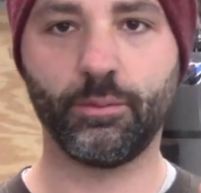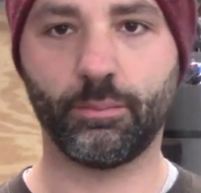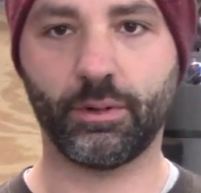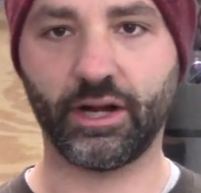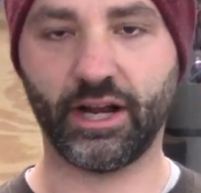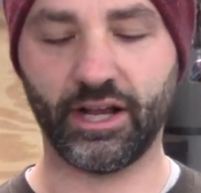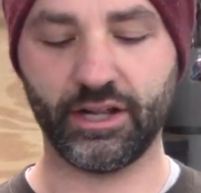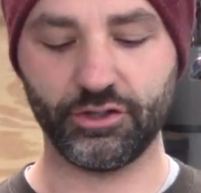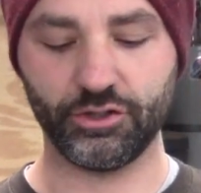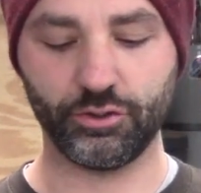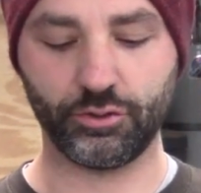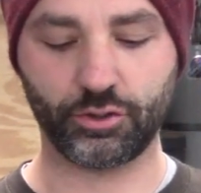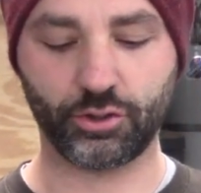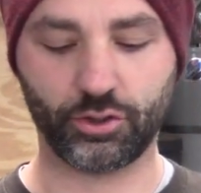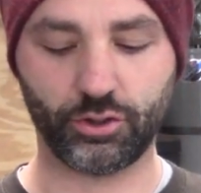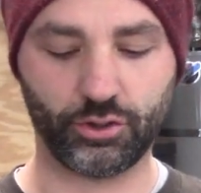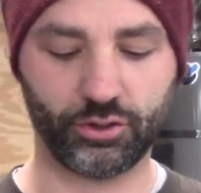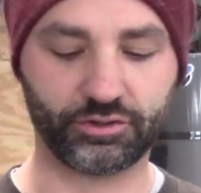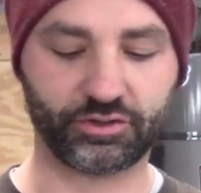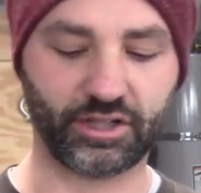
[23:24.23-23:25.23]
but I knew the
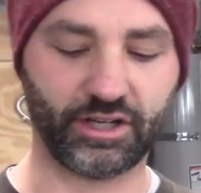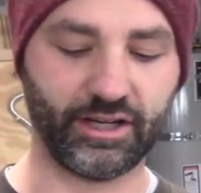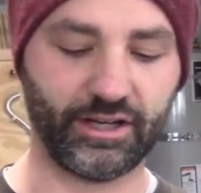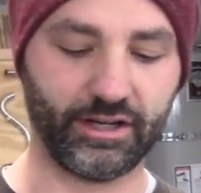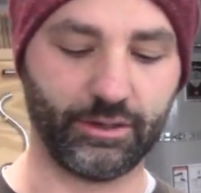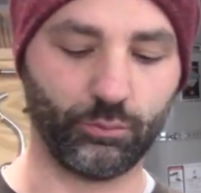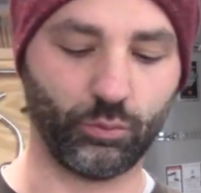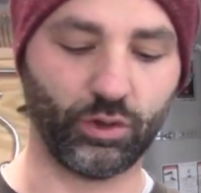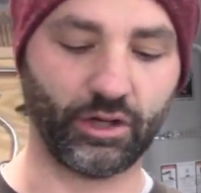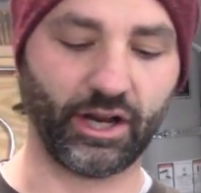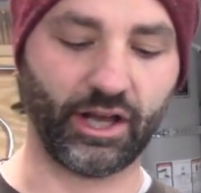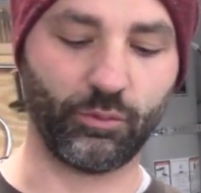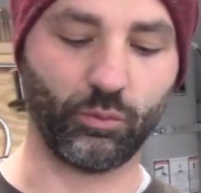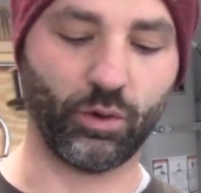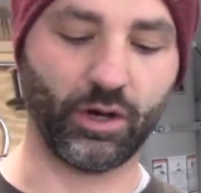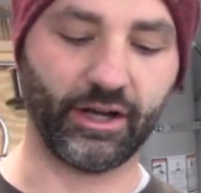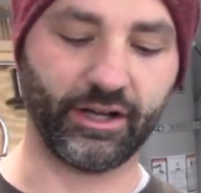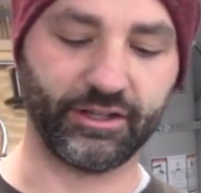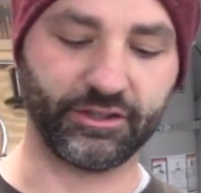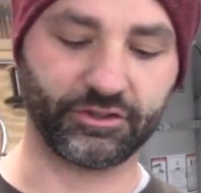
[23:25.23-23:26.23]
whole time what I
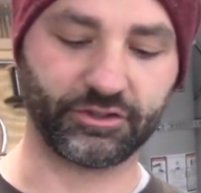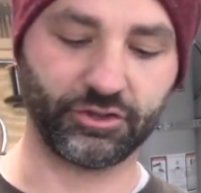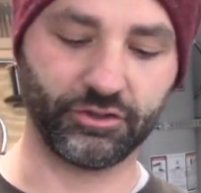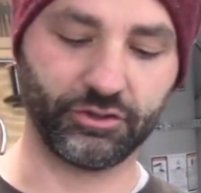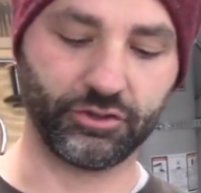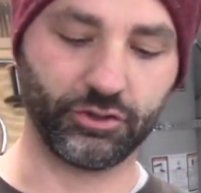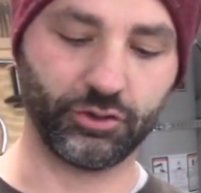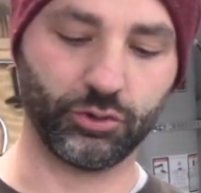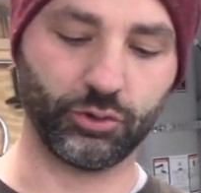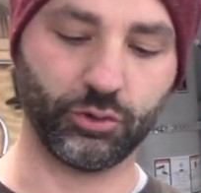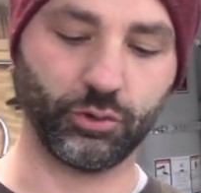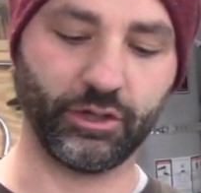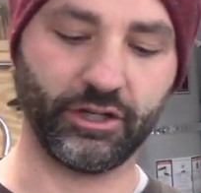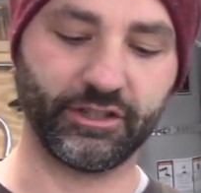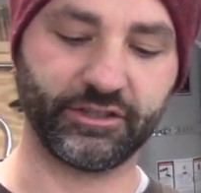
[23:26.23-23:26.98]
wanted to do.